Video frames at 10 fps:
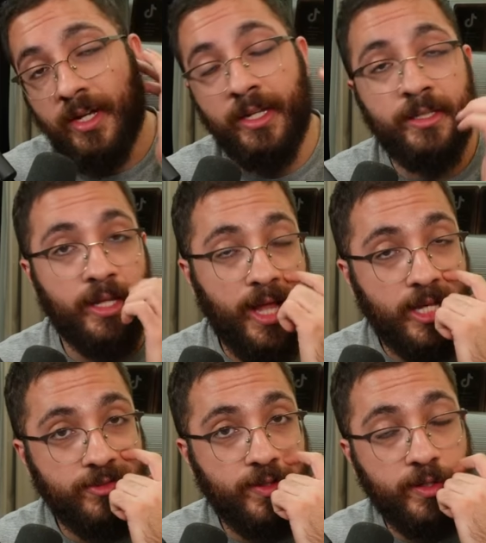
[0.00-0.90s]
And in the
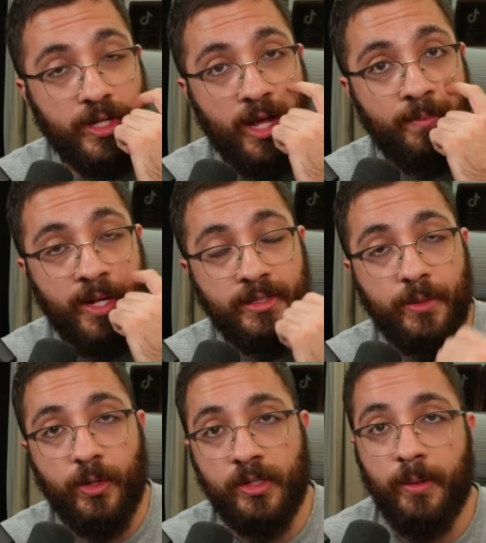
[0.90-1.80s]
last video that I made, there
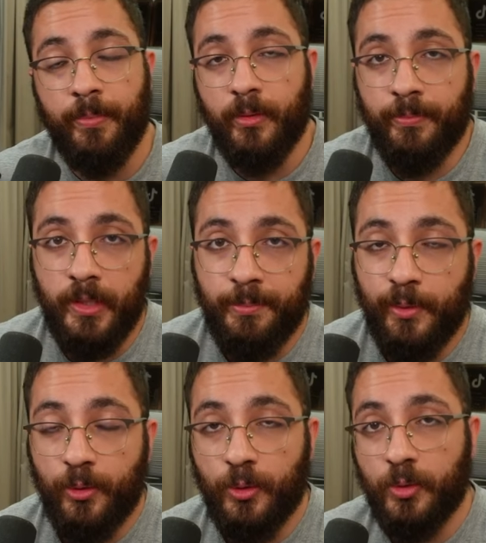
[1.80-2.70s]
were a couple of
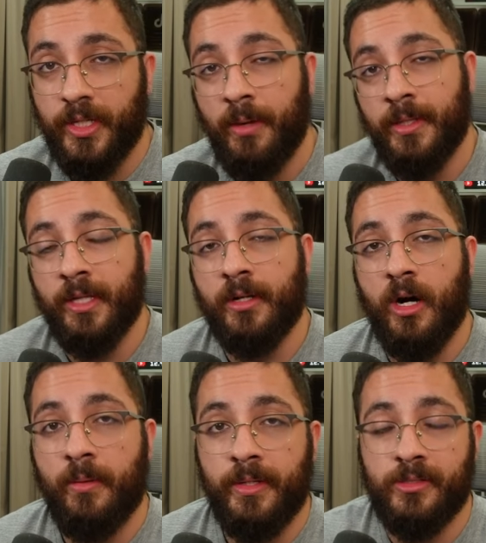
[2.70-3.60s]
people who came in the
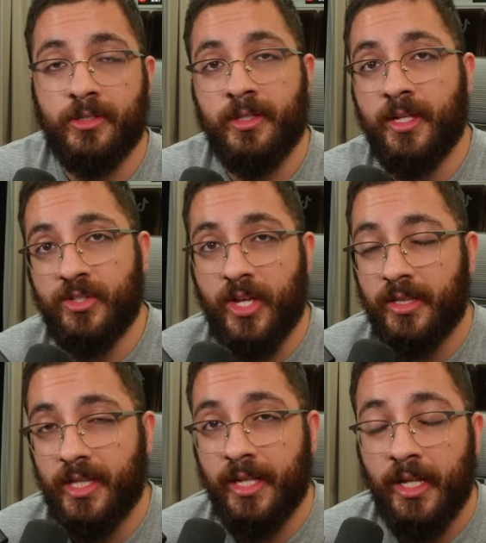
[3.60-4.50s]
comments and they
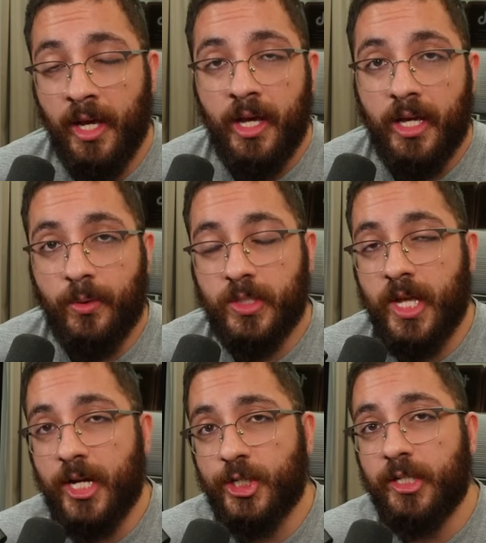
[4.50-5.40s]
said that it was
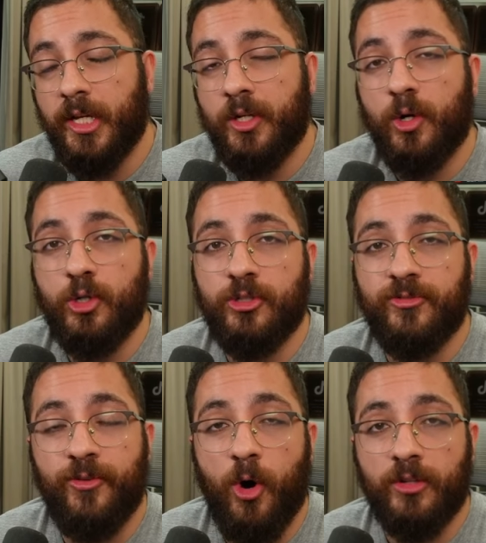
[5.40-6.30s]
actually the girl's
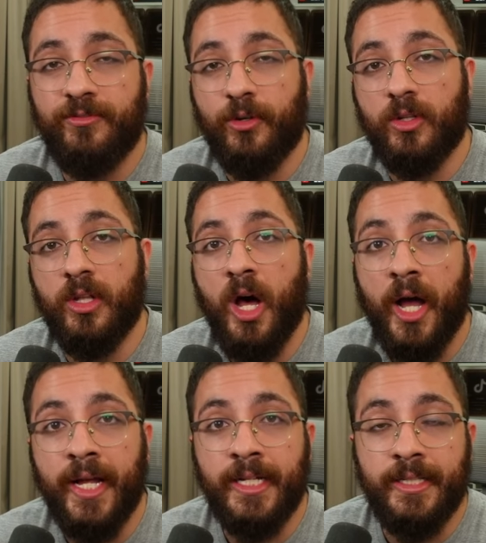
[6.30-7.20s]
fault for
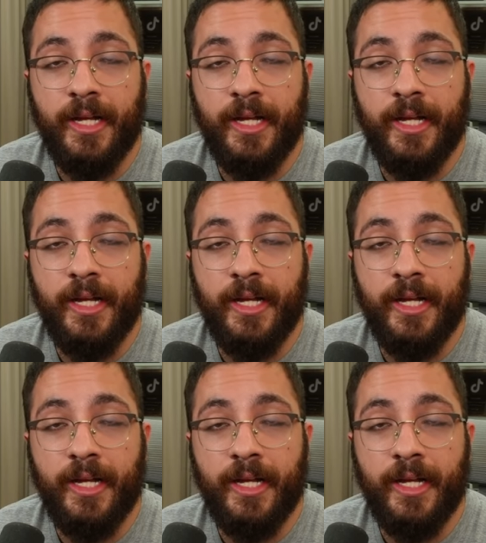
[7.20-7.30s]
lying.